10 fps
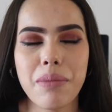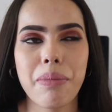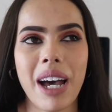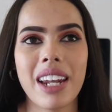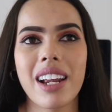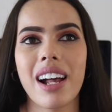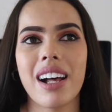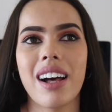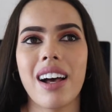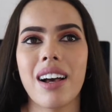but
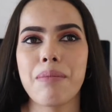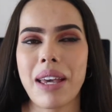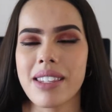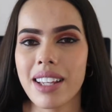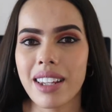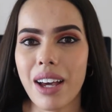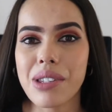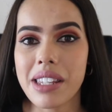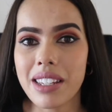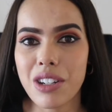basically I was
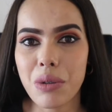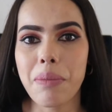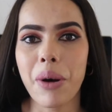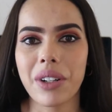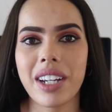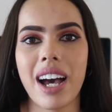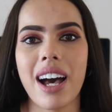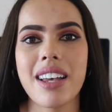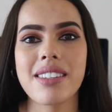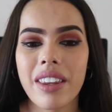listening to a
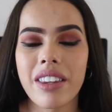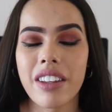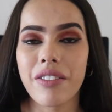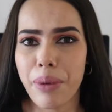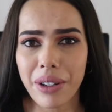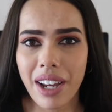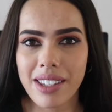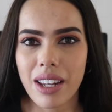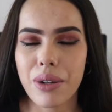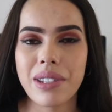podcast. The podcast
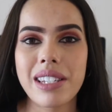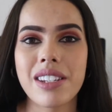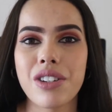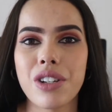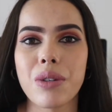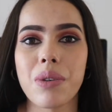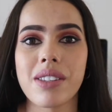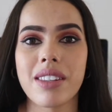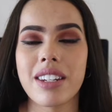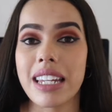that I was listening to was
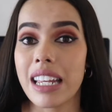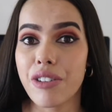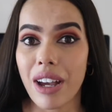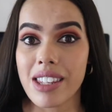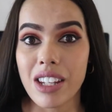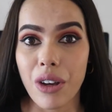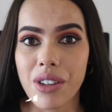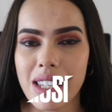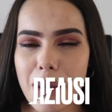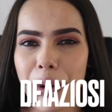the Dean
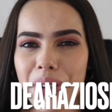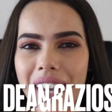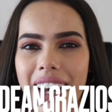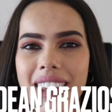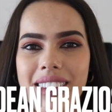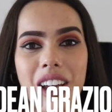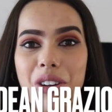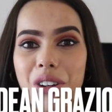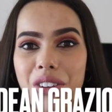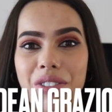Graziosi podcast. I
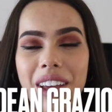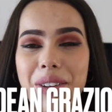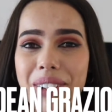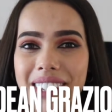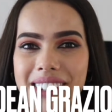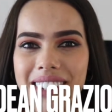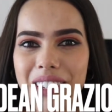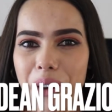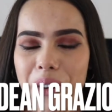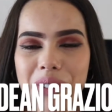don't know if anyone listening
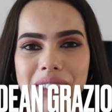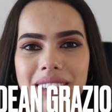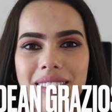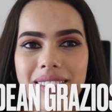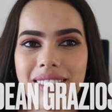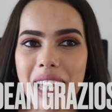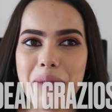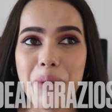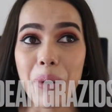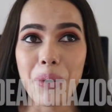knows
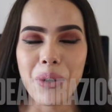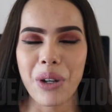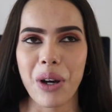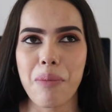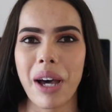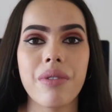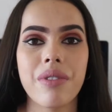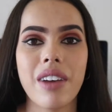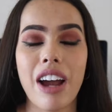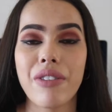him or whatnot, but
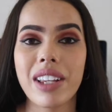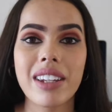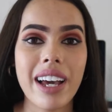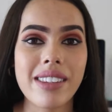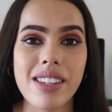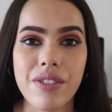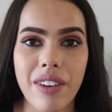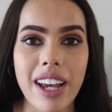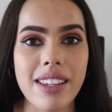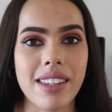I really like this
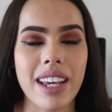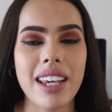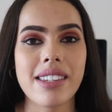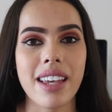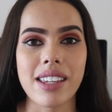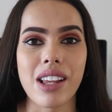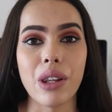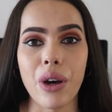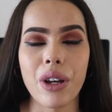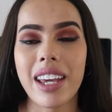phrase that he says a
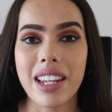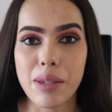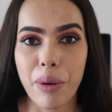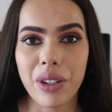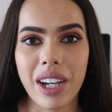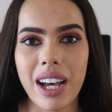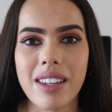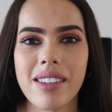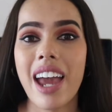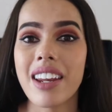lot in his
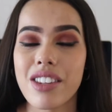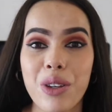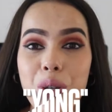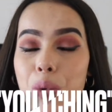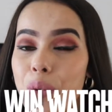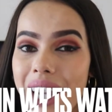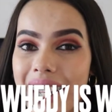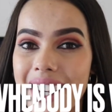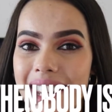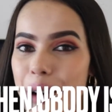podcast, and it's "you
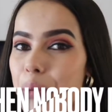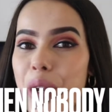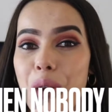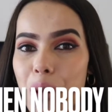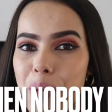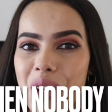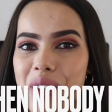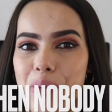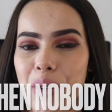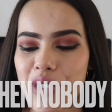win when
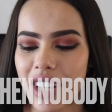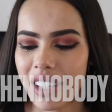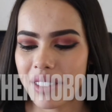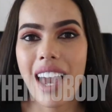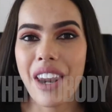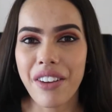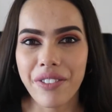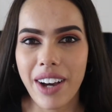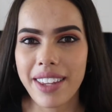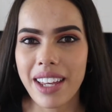nobody's watching." And I
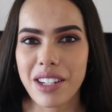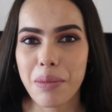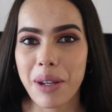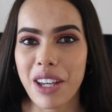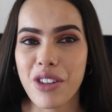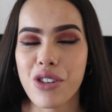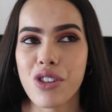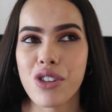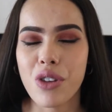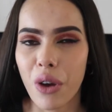find that to be
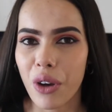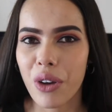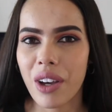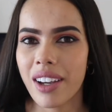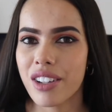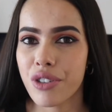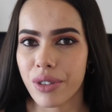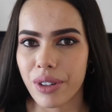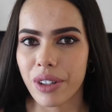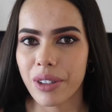so
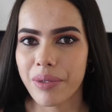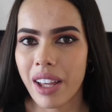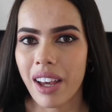true.